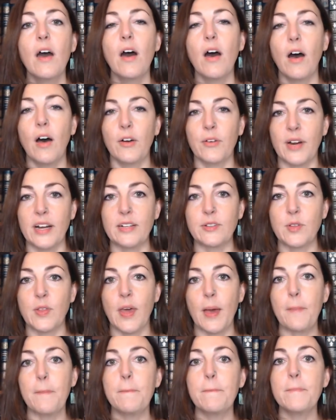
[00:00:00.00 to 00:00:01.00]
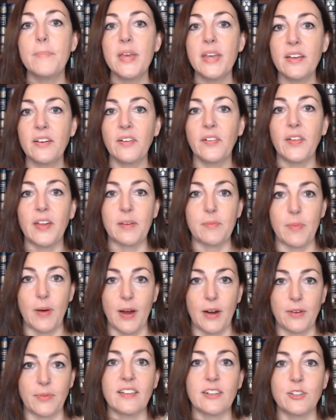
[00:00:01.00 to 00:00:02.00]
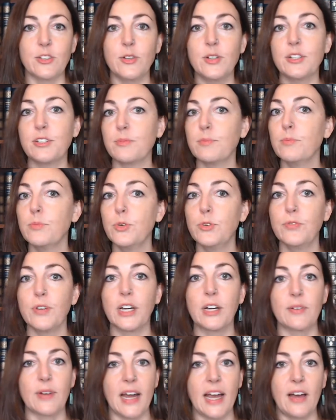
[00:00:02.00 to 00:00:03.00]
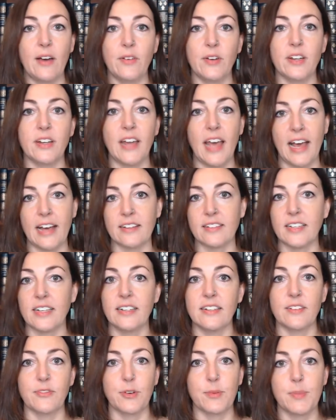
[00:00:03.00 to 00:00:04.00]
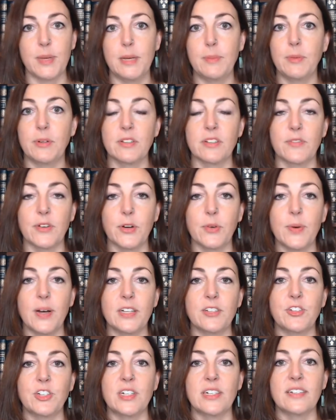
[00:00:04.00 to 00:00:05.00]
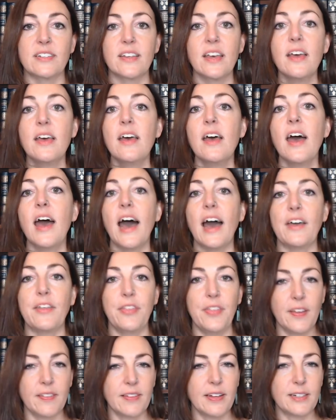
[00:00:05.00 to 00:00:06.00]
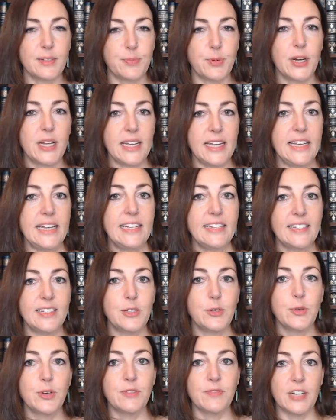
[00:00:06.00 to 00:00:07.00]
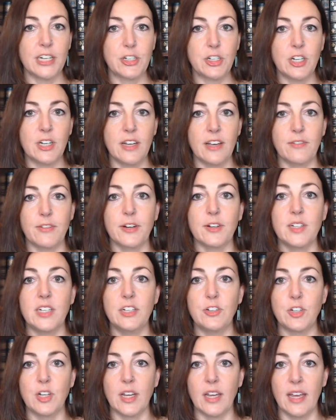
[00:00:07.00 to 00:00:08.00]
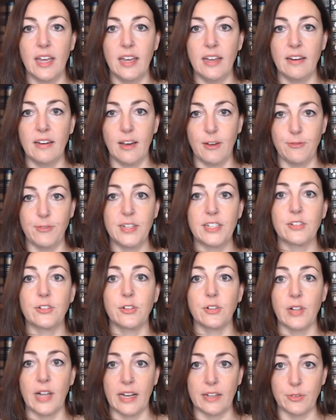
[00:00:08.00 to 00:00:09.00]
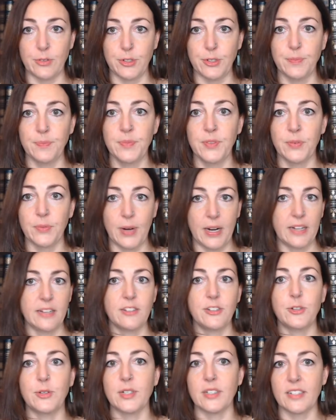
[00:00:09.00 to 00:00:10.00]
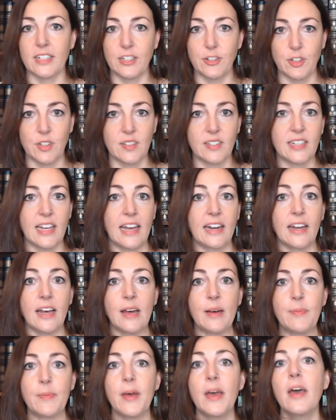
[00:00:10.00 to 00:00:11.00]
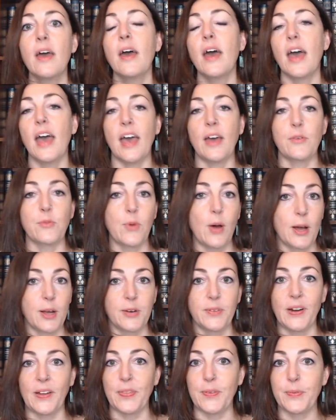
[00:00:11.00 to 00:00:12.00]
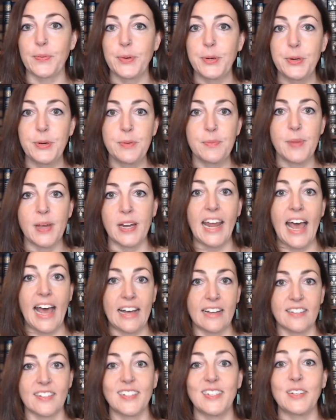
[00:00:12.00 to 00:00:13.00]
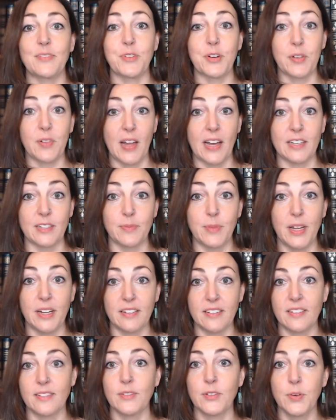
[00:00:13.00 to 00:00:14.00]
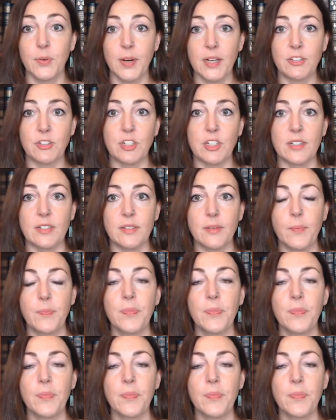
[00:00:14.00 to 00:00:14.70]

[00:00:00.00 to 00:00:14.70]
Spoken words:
All right, so that mingling part, the students moving around and asking different people different questions, I think that's pretty easy to envision if you're teaching in a physical classroom, right? Students can just stand up and walk around the room and ask different classmates questions.